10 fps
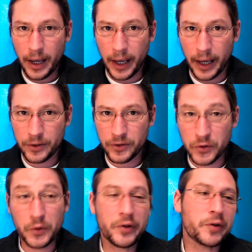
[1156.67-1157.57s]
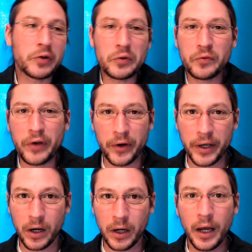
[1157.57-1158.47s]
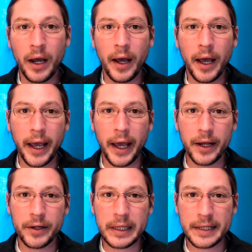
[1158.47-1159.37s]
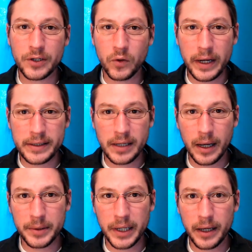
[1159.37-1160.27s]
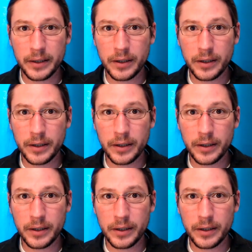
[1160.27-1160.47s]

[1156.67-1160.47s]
and do their little ferret yawn, and that's a great time to,